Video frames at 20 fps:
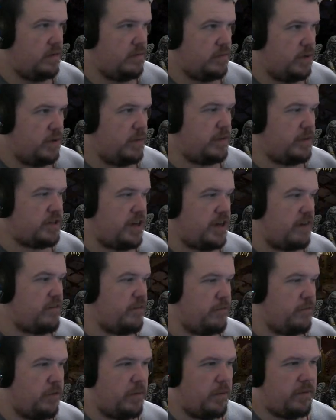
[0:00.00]
Pretty much
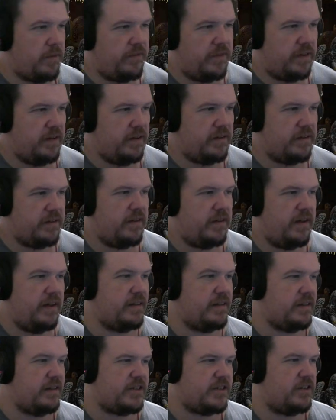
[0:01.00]
every form of
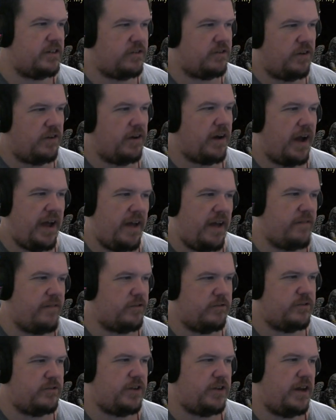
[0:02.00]
illicit drug I have a
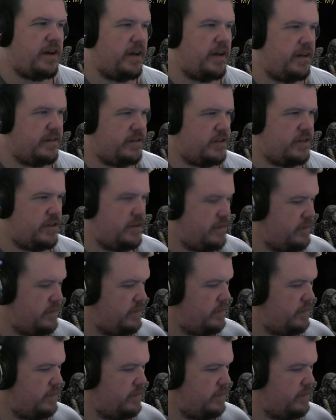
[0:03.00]
crusade against.